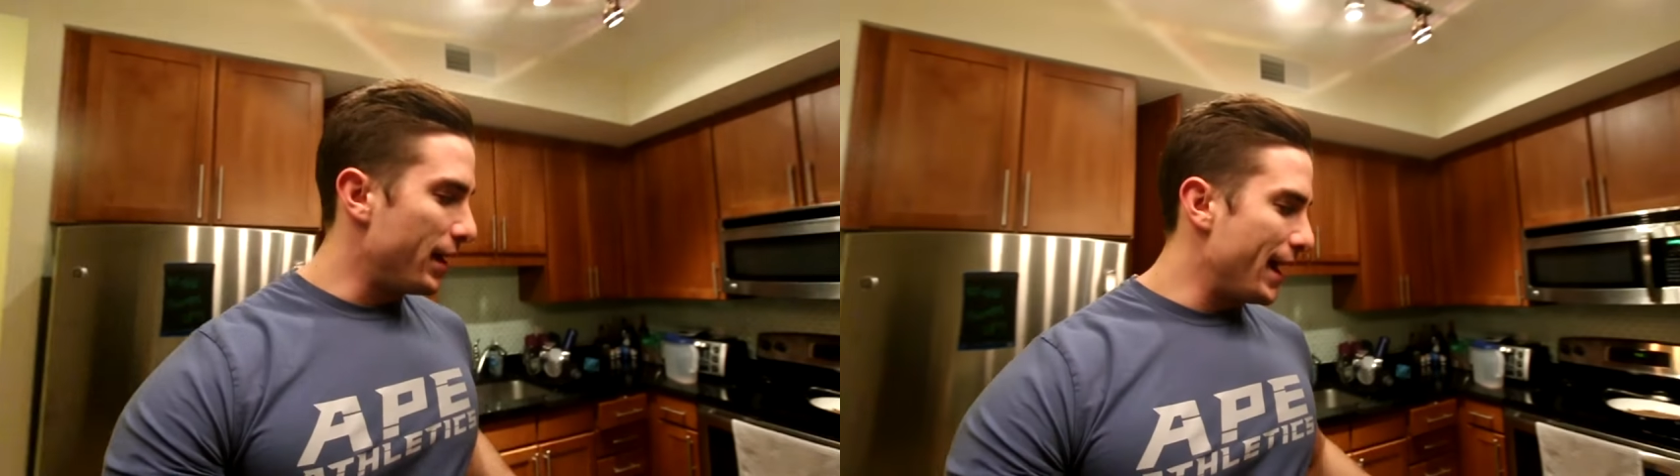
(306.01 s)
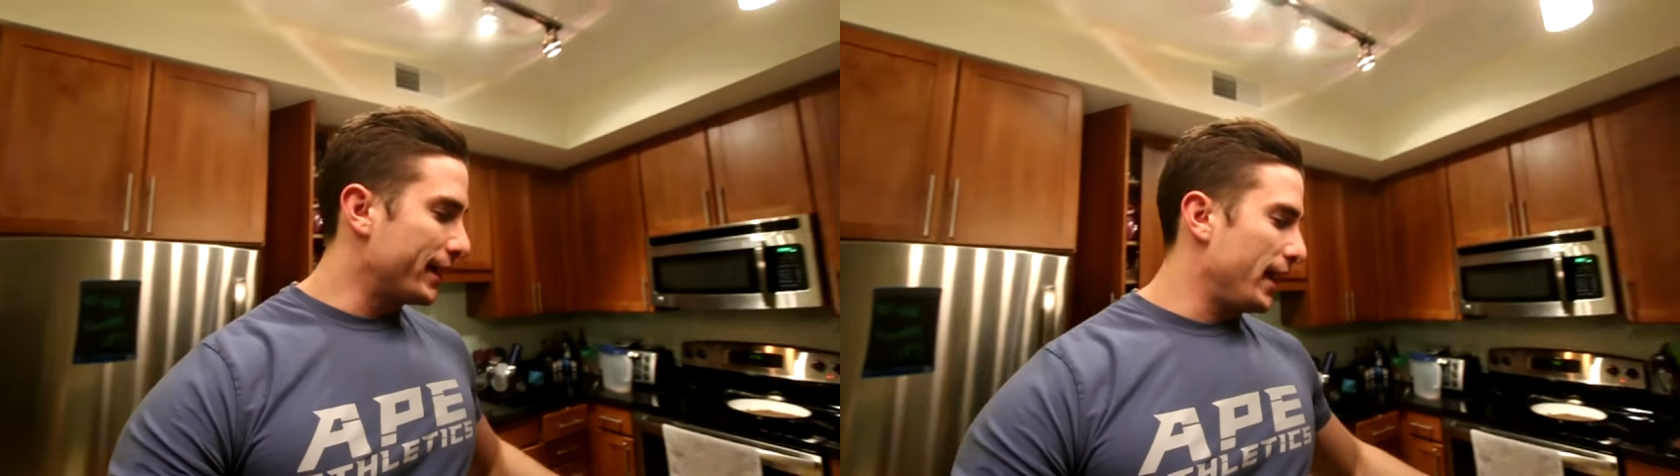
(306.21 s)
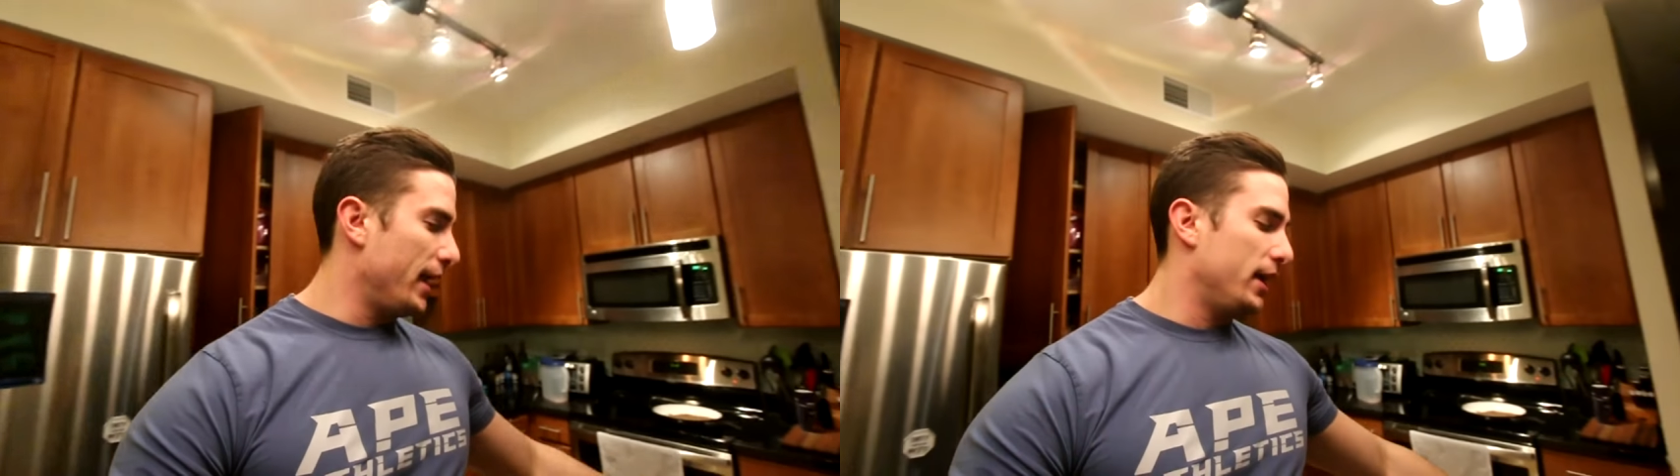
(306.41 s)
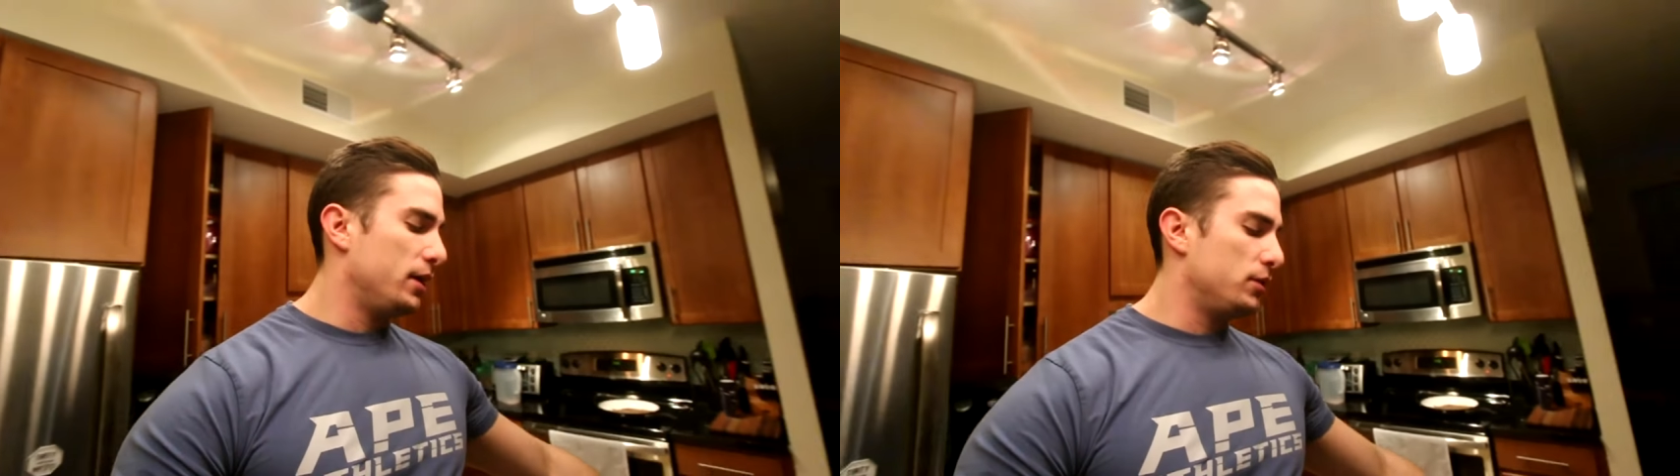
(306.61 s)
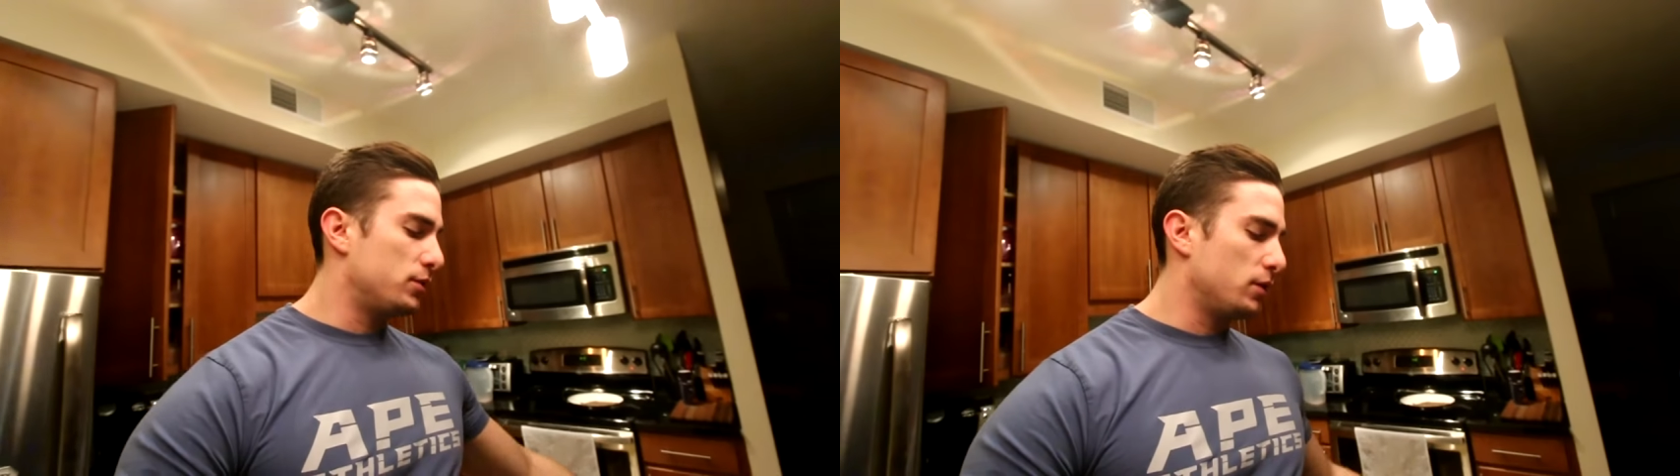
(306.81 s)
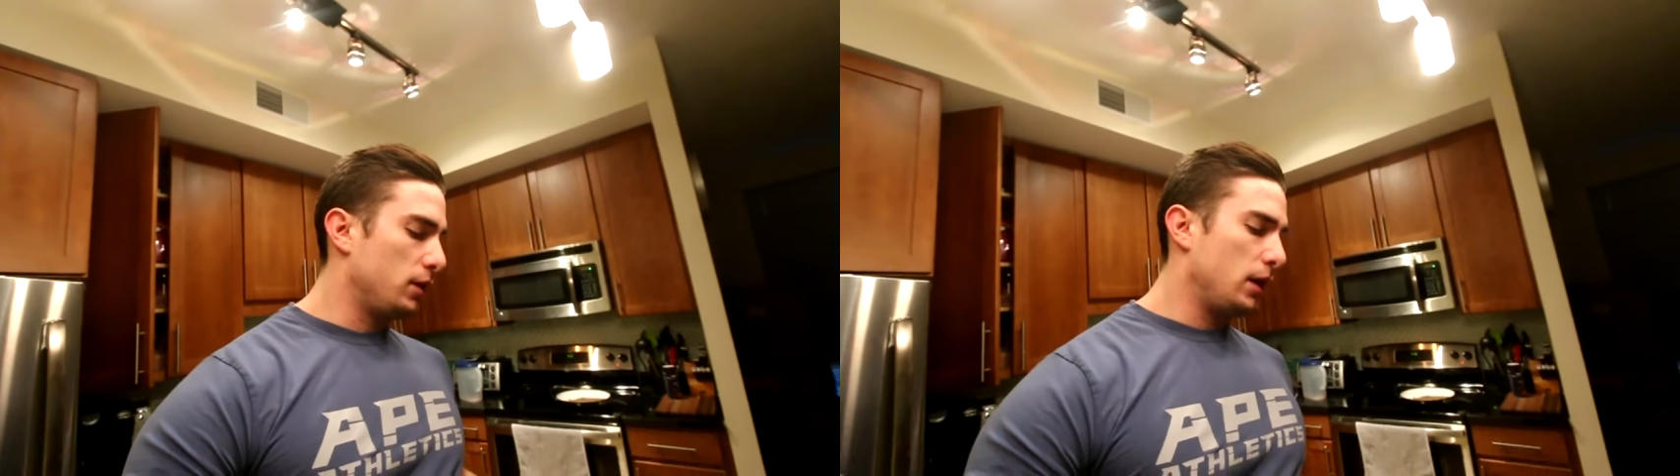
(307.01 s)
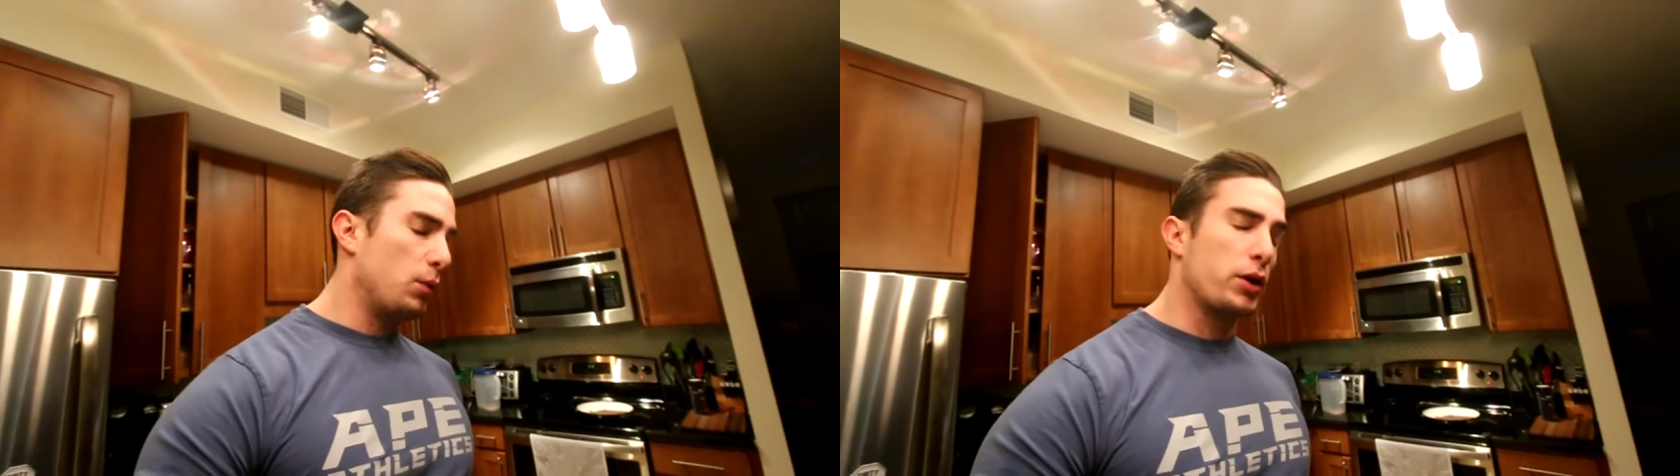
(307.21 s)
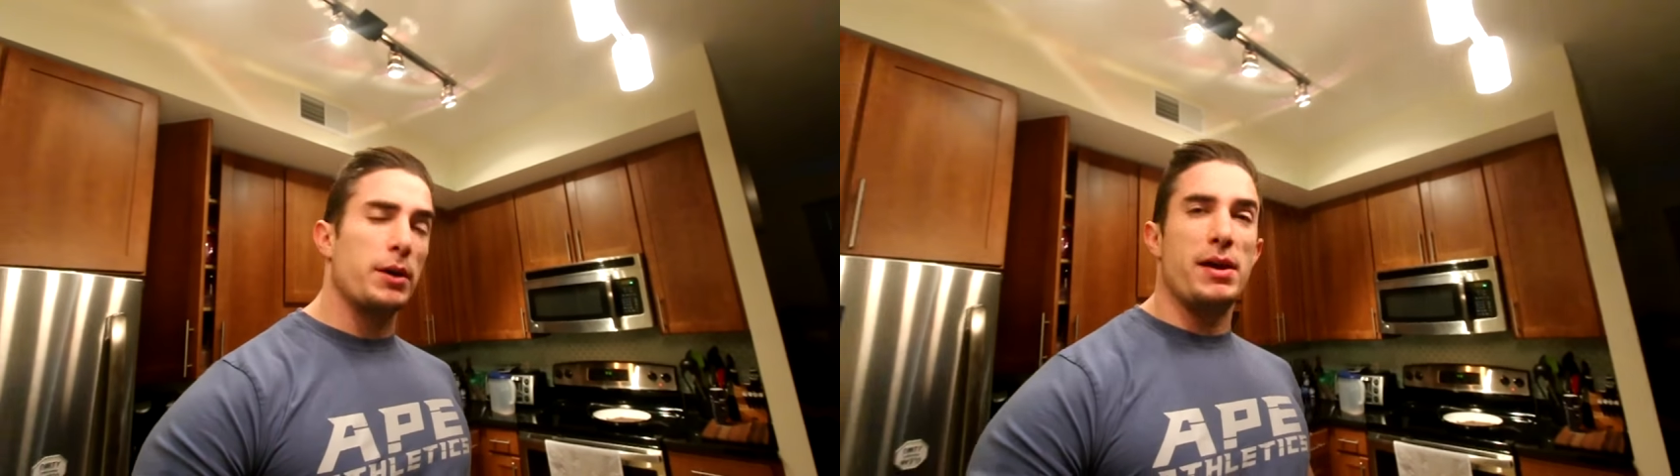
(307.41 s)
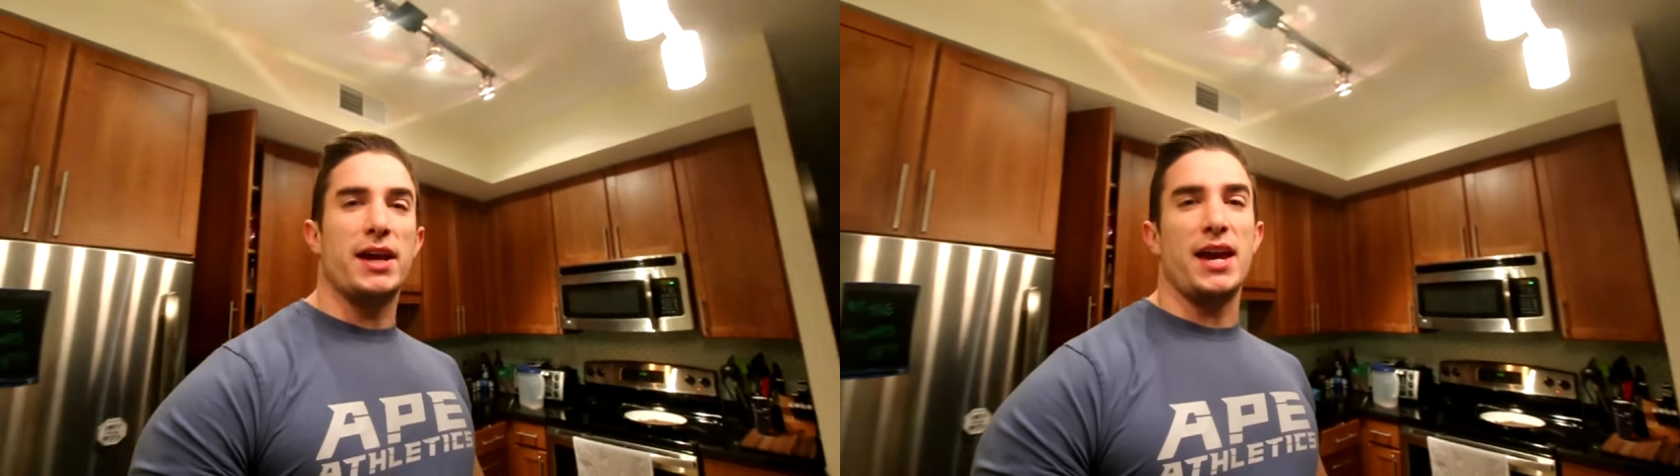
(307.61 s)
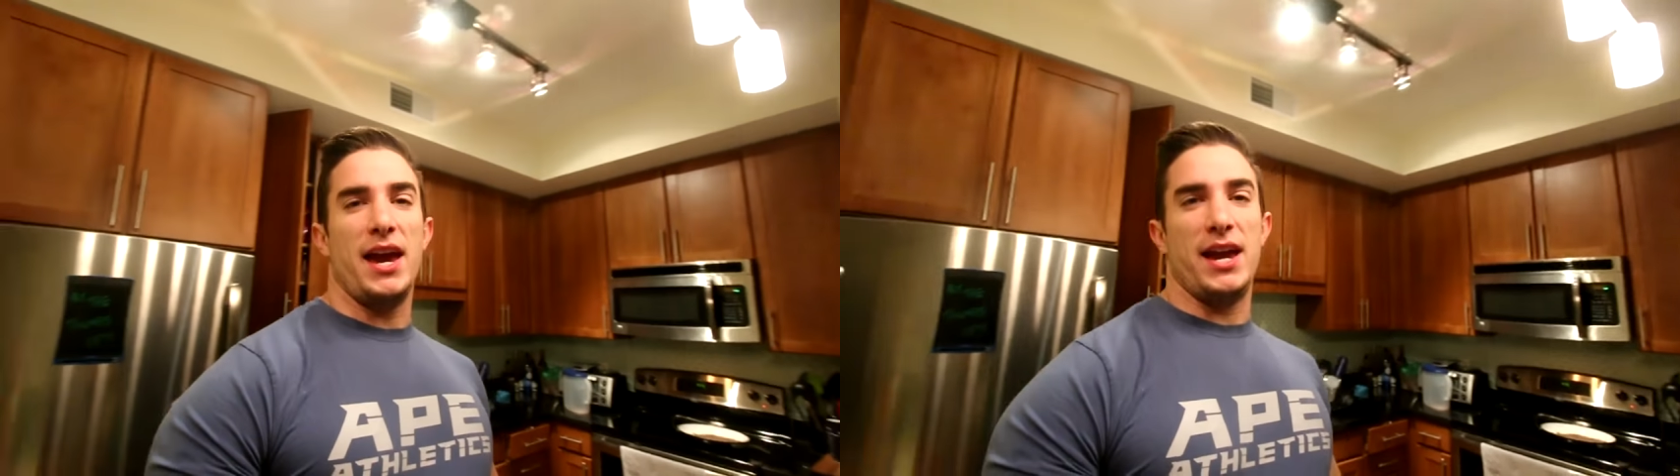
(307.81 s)
back and uh, we're gonna
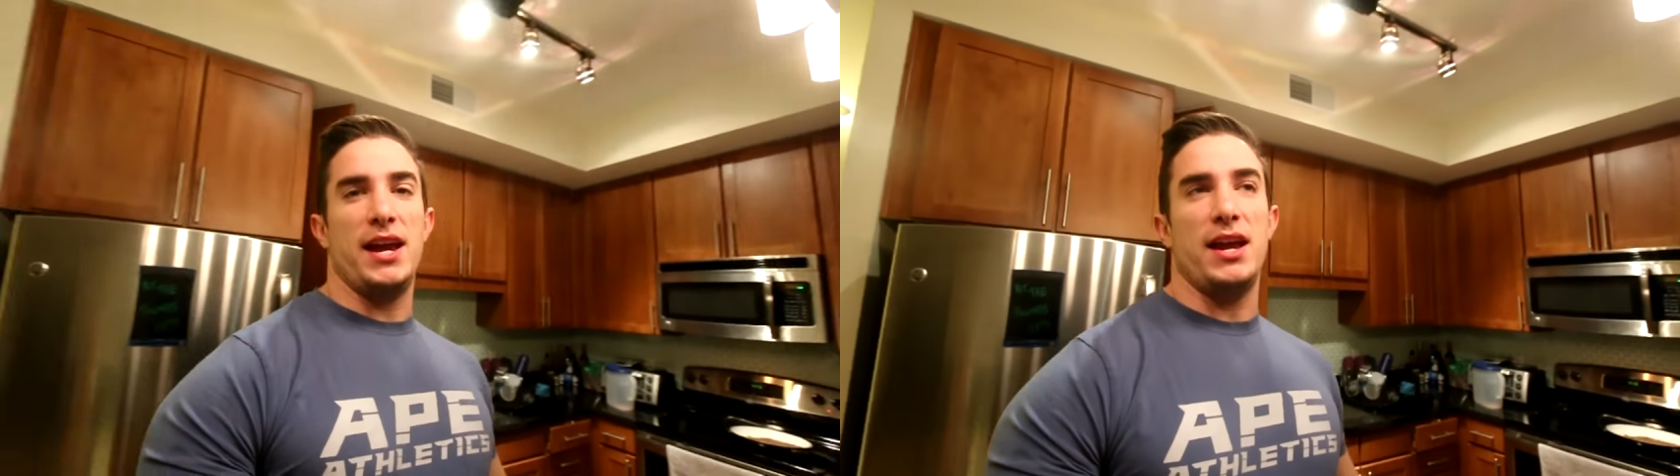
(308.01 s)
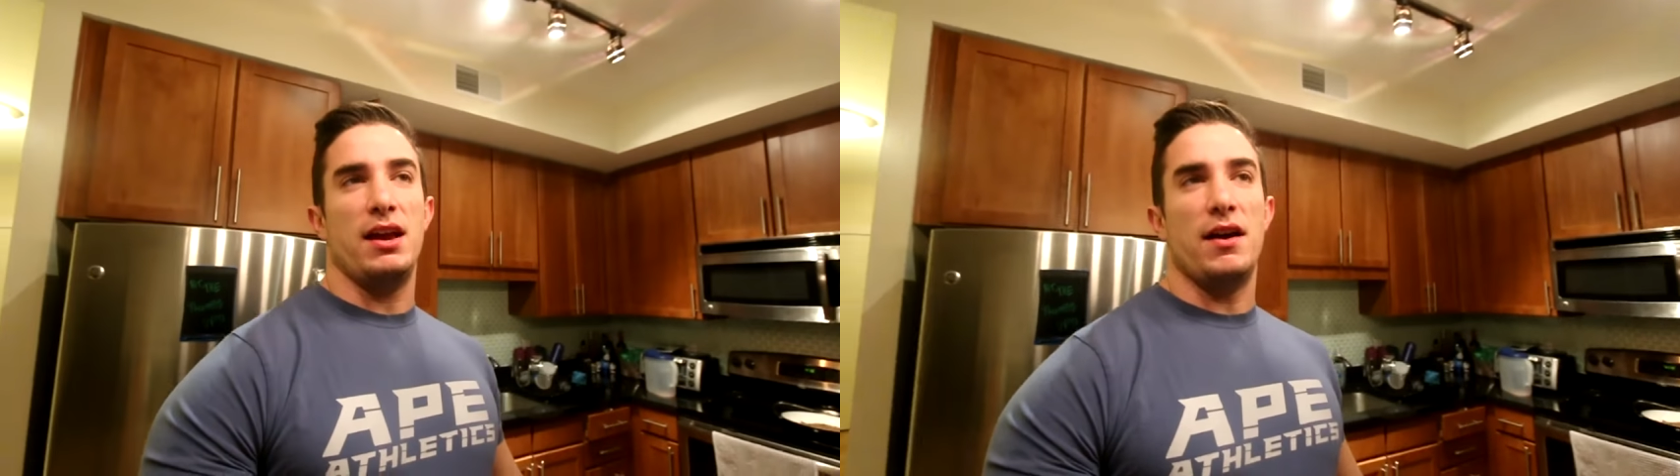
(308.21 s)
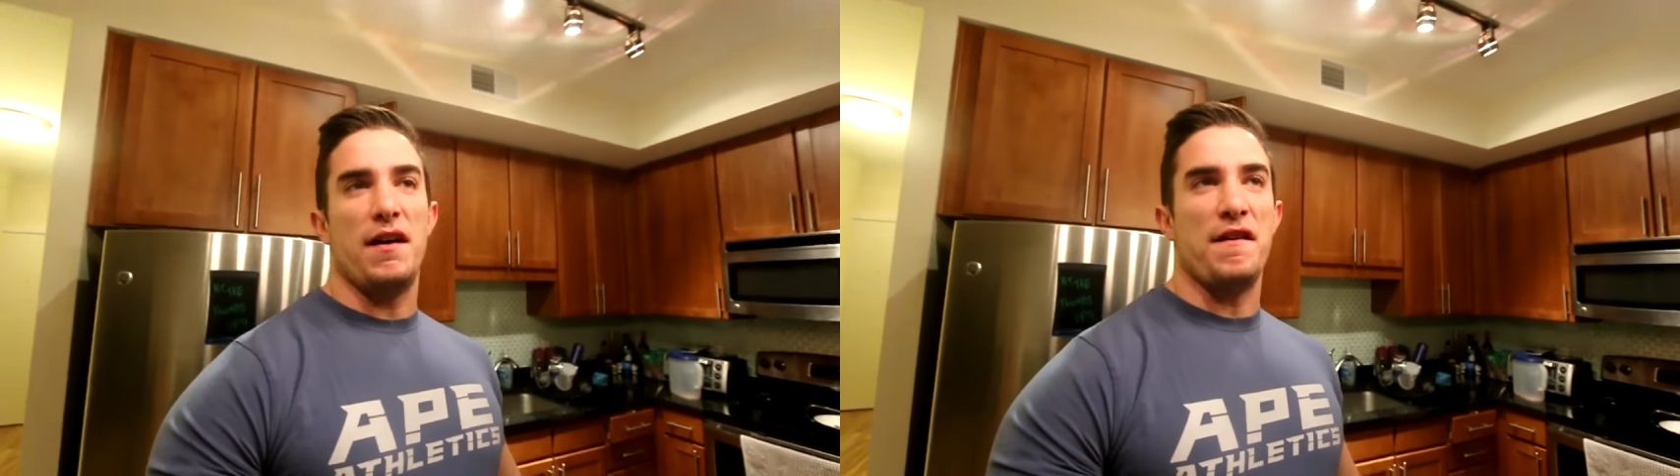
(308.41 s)
make a,